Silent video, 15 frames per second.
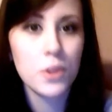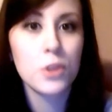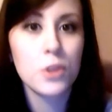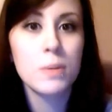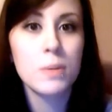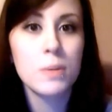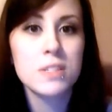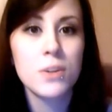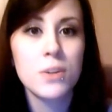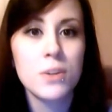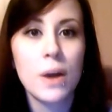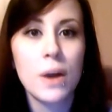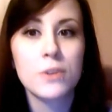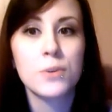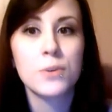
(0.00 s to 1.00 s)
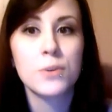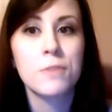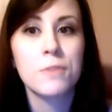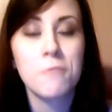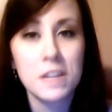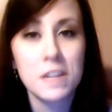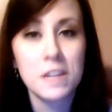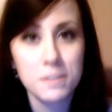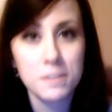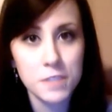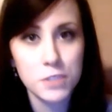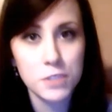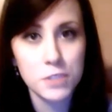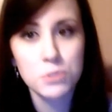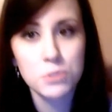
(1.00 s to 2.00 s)
You must know how to
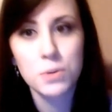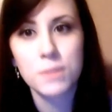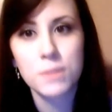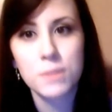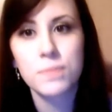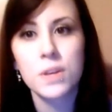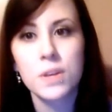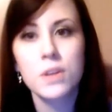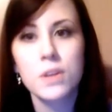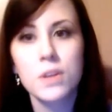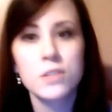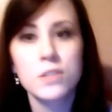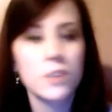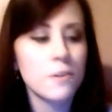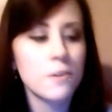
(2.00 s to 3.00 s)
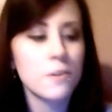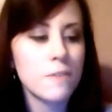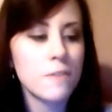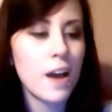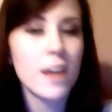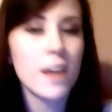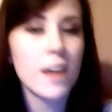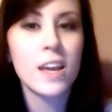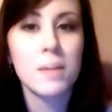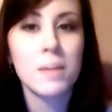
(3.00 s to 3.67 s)
effectively use one. So if I